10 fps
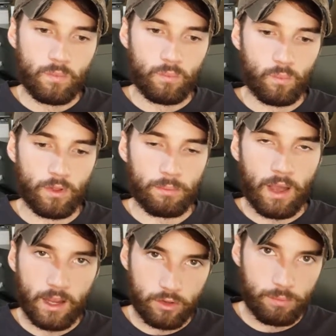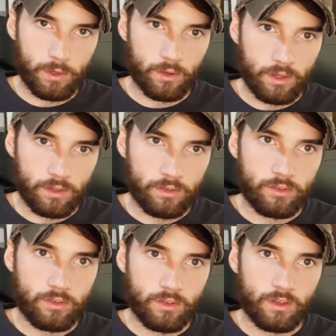With my
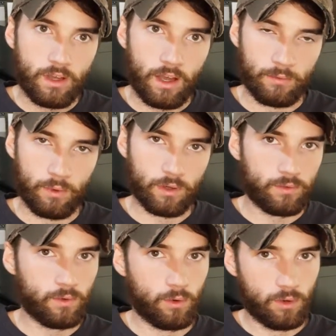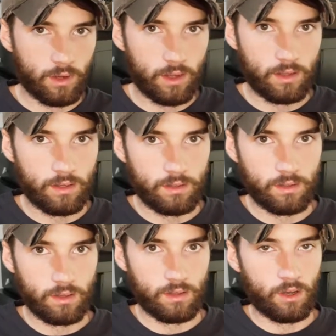experience, I've worked for
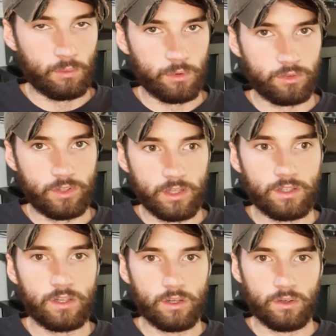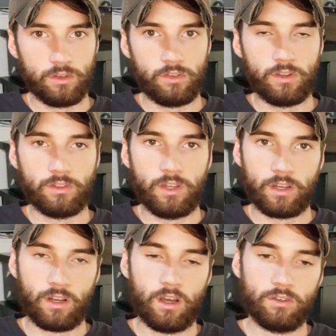almost 10 years in the
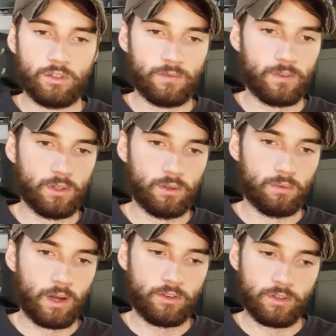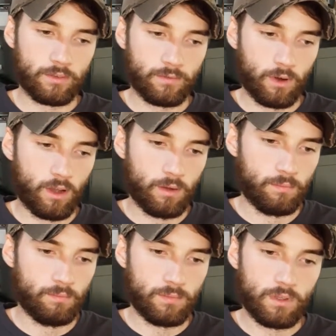technology field, ranging
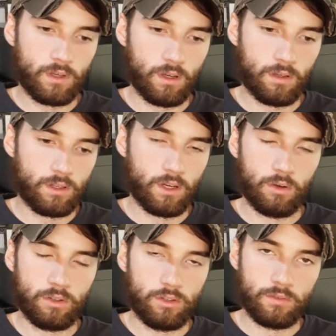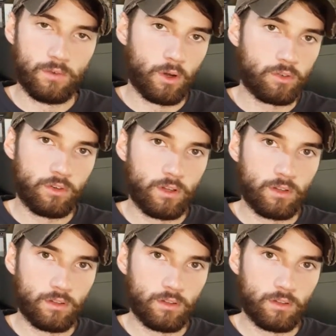from you know, university